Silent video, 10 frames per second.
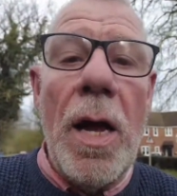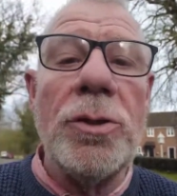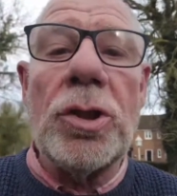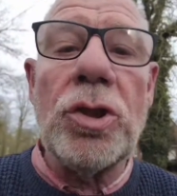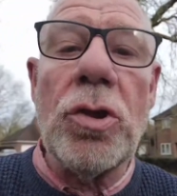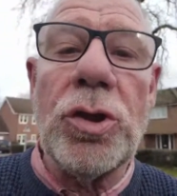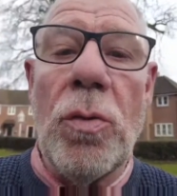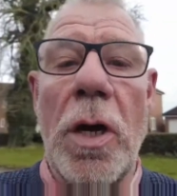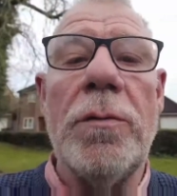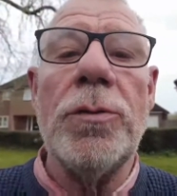just across the
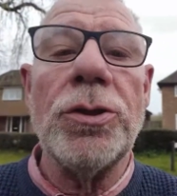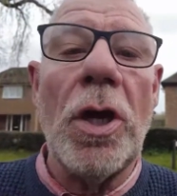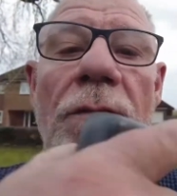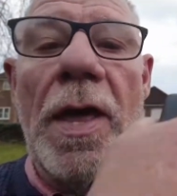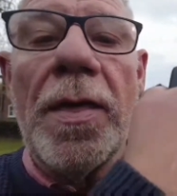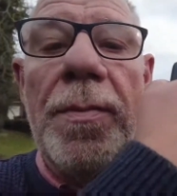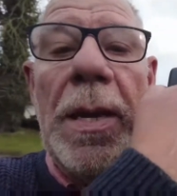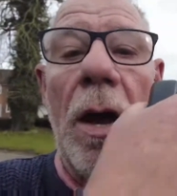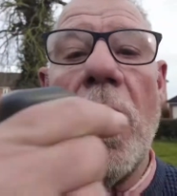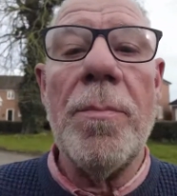road, just over there
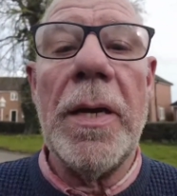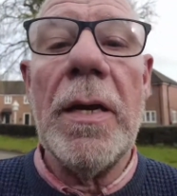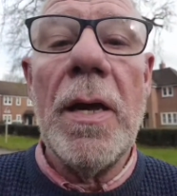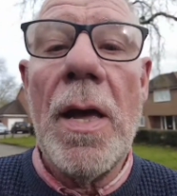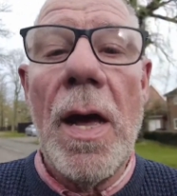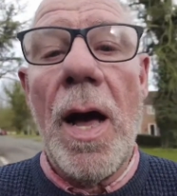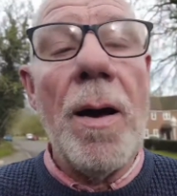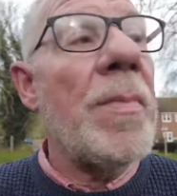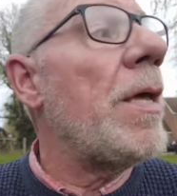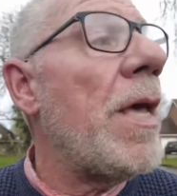behind me.
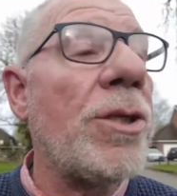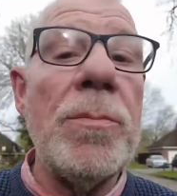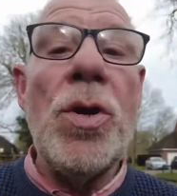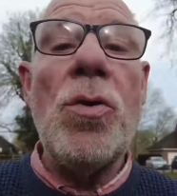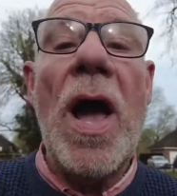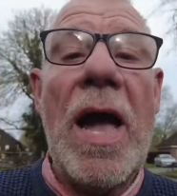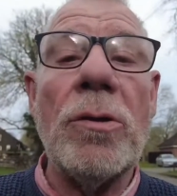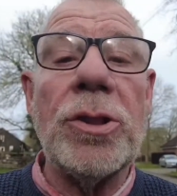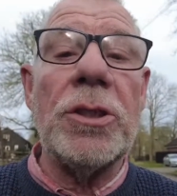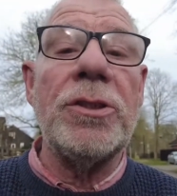There's some new
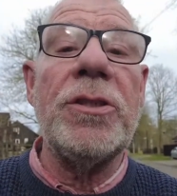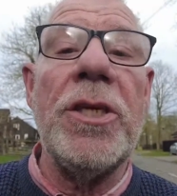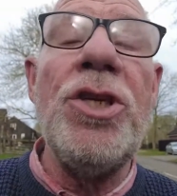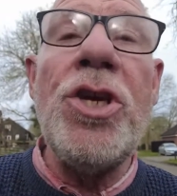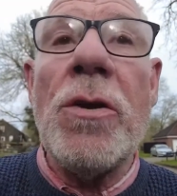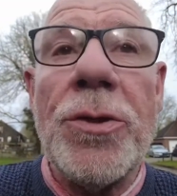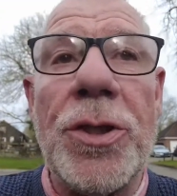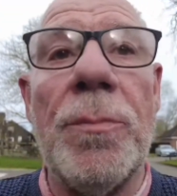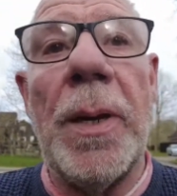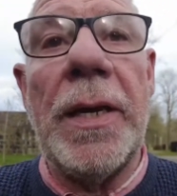houses. There
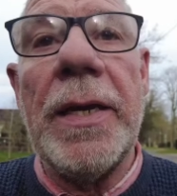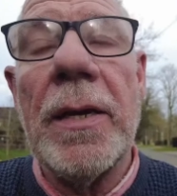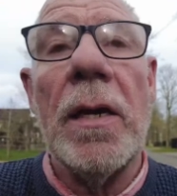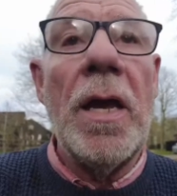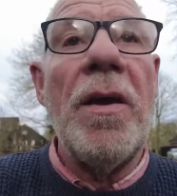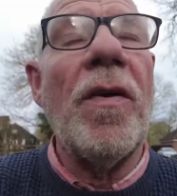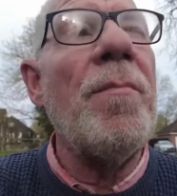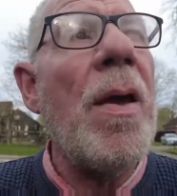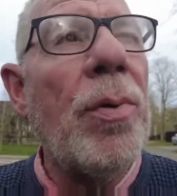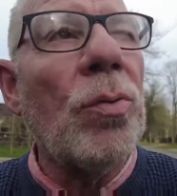used to be, if I remember